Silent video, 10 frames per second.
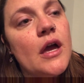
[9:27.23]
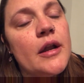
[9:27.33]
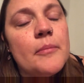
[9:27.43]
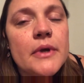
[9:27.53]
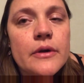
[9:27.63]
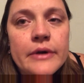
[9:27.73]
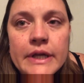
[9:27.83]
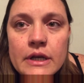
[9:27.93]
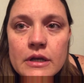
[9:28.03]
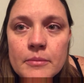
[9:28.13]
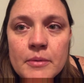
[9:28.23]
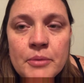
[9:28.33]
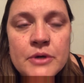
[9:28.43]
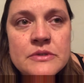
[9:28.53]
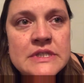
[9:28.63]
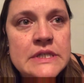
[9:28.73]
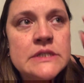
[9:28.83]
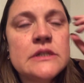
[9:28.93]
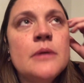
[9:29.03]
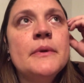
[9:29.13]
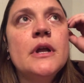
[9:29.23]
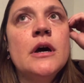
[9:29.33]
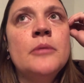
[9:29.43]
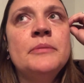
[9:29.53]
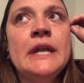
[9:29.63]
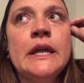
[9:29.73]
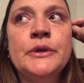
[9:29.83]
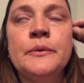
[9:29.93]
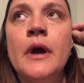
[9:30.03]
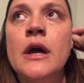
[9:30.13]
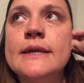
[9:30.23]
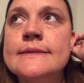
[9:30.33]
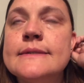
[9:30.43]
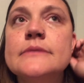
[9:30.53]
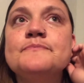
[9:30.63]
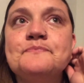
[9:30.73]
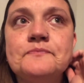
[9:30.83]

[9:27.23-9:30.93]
and I'm gonna go ahead and I'm gonna post this and I'm gonna update you guys